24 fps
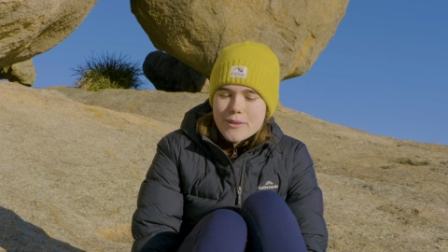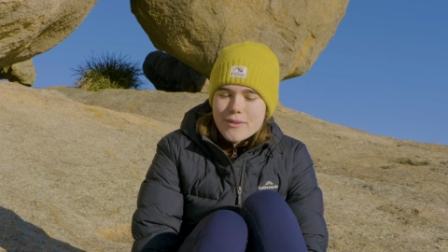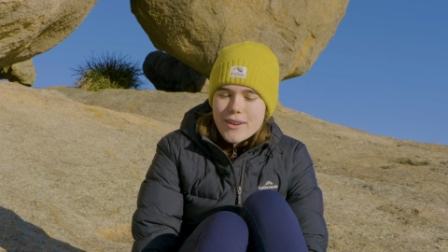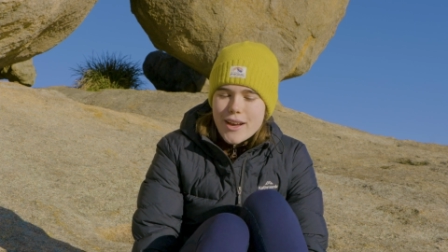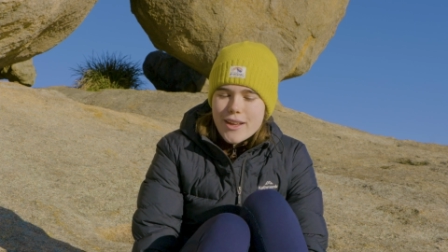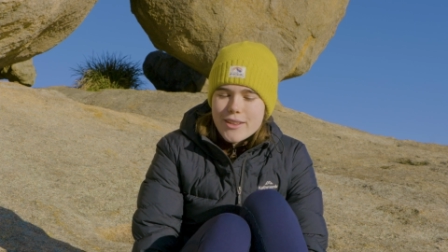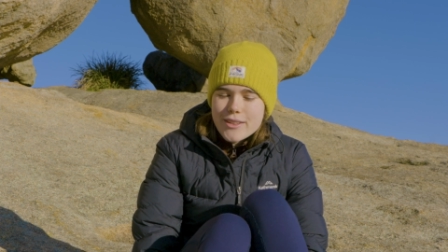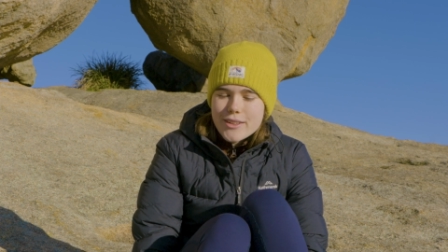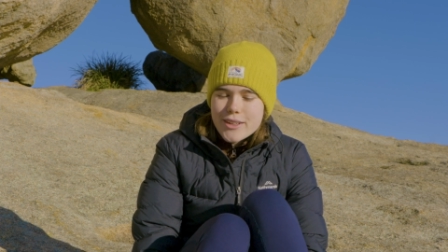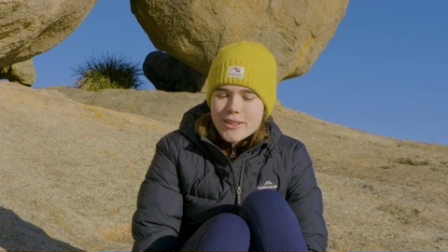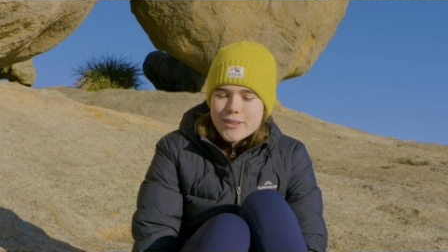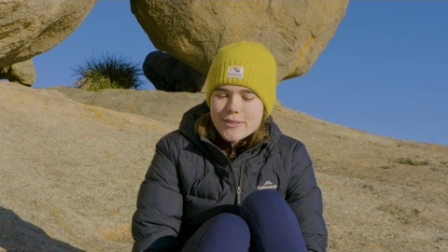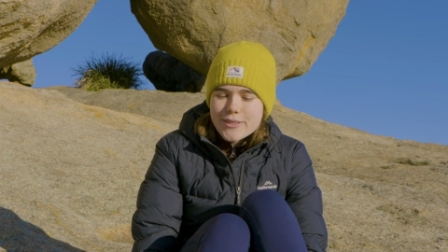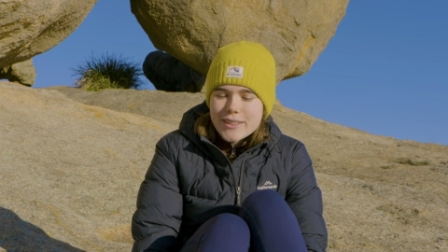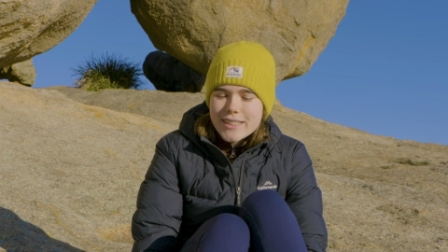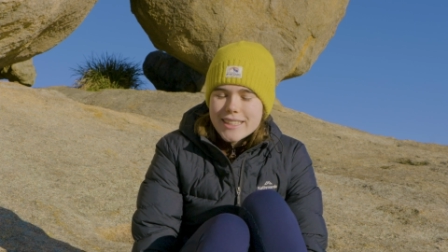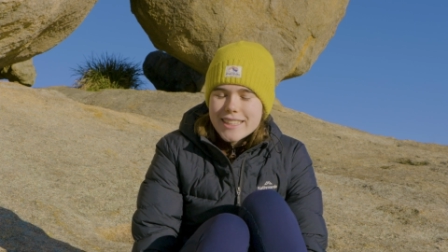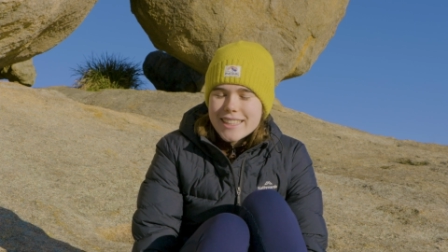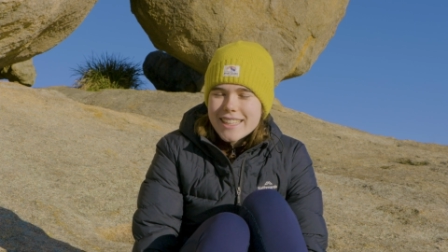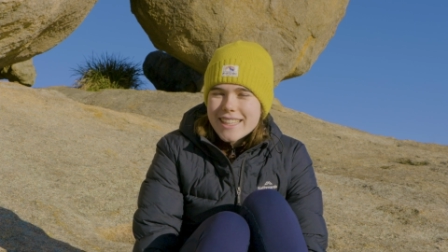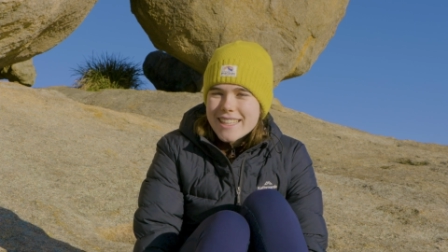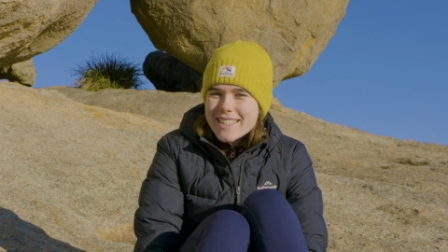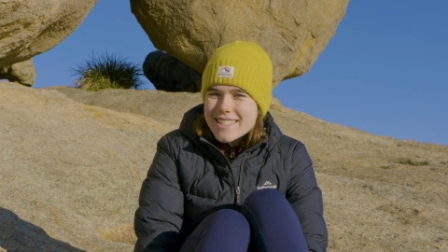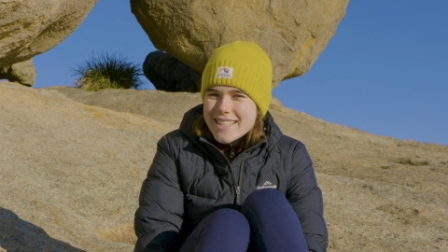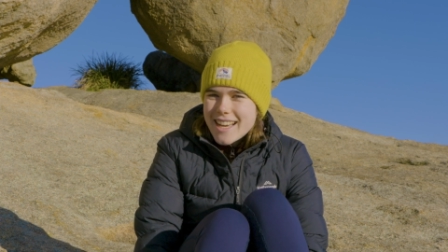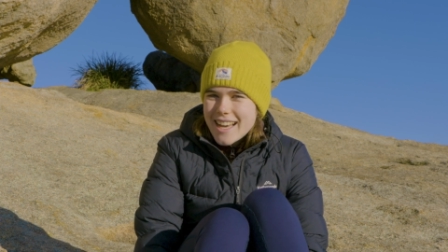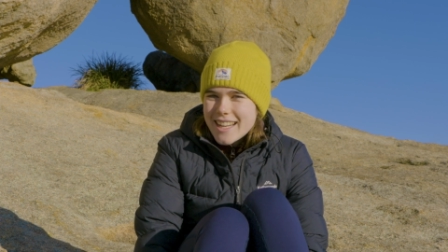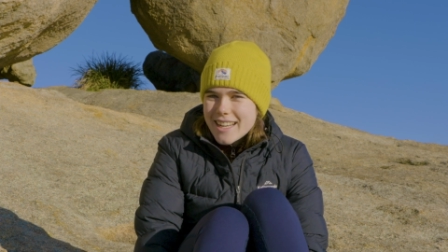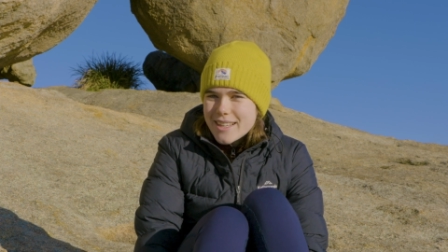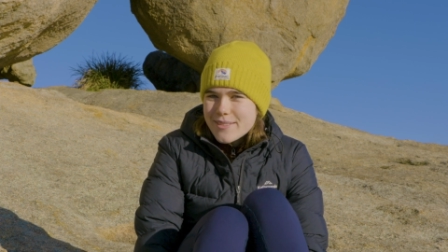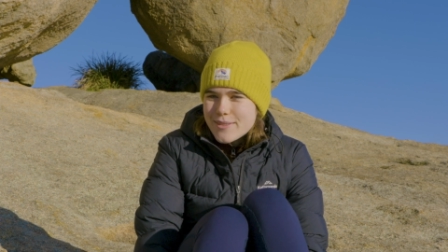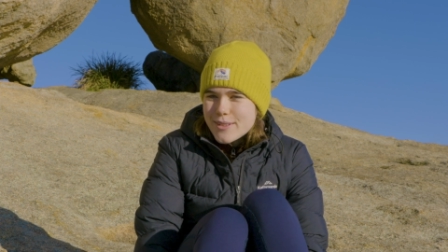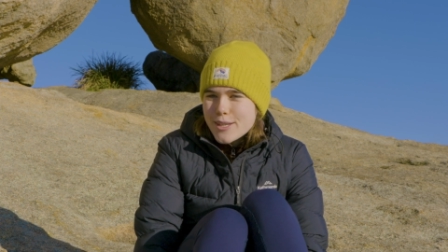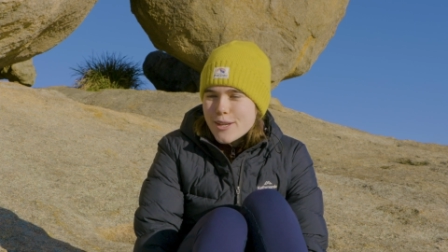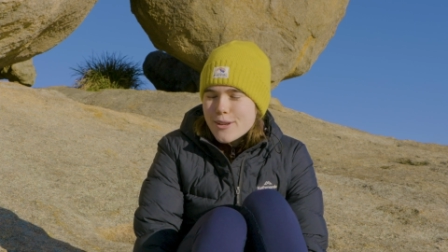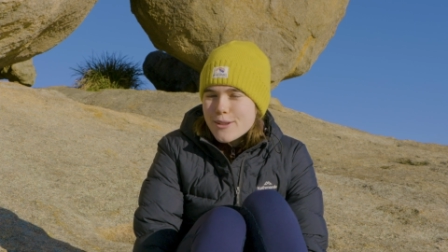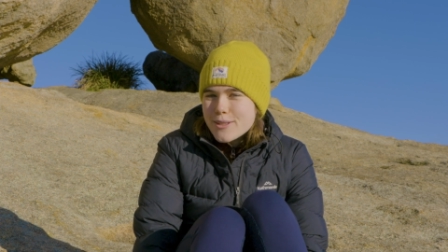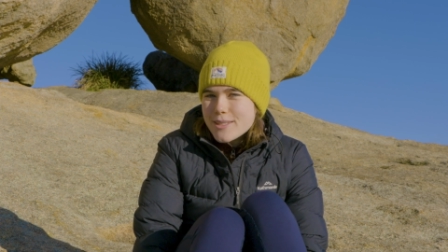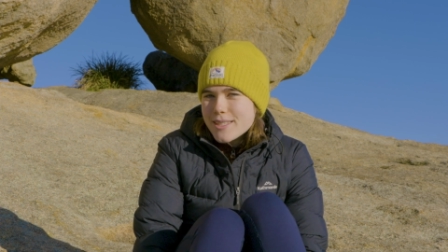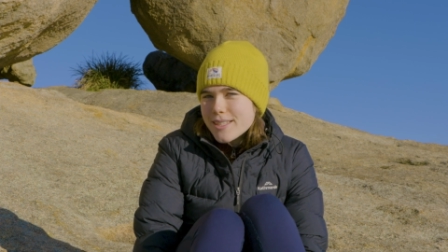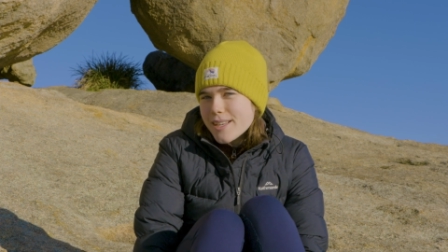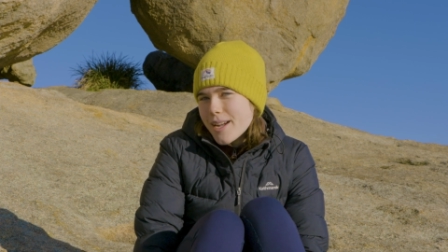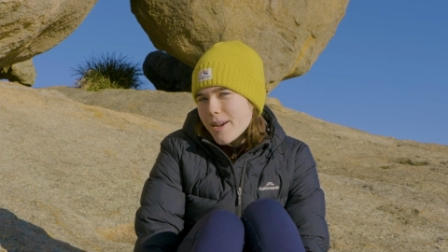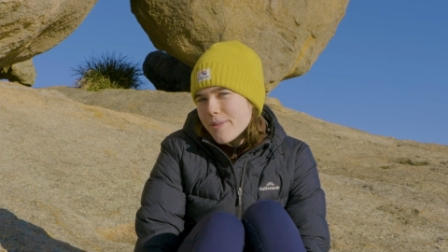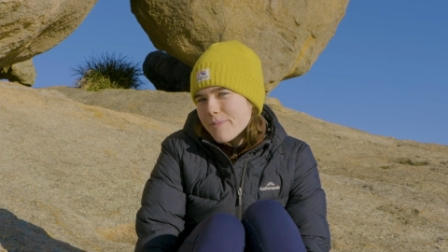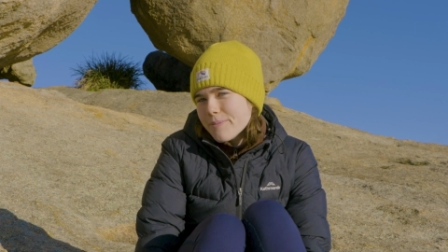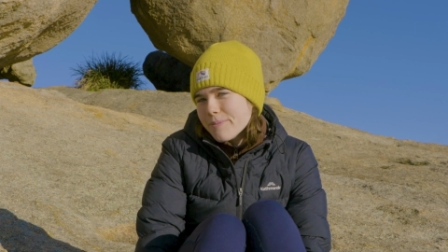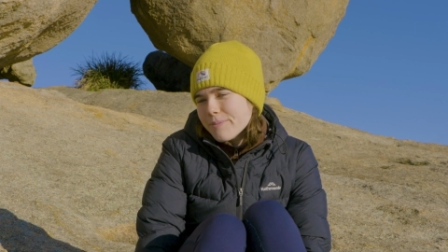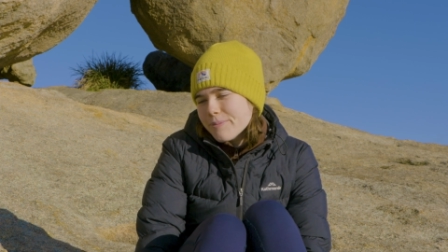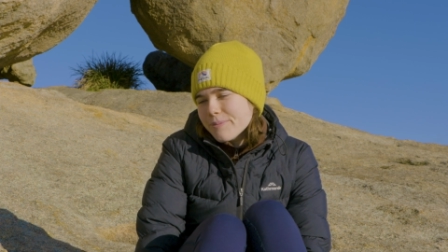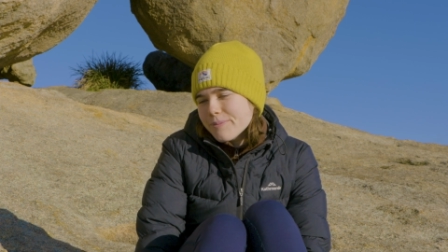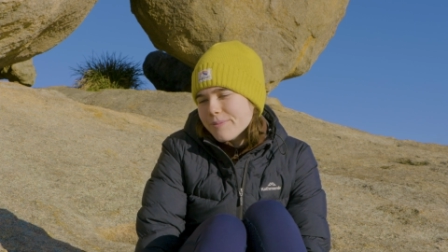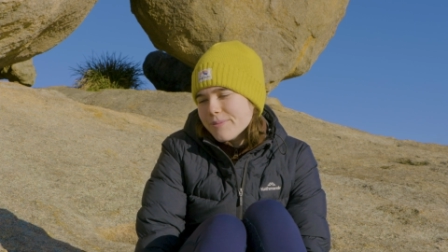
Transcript: of other really exciting videos to come.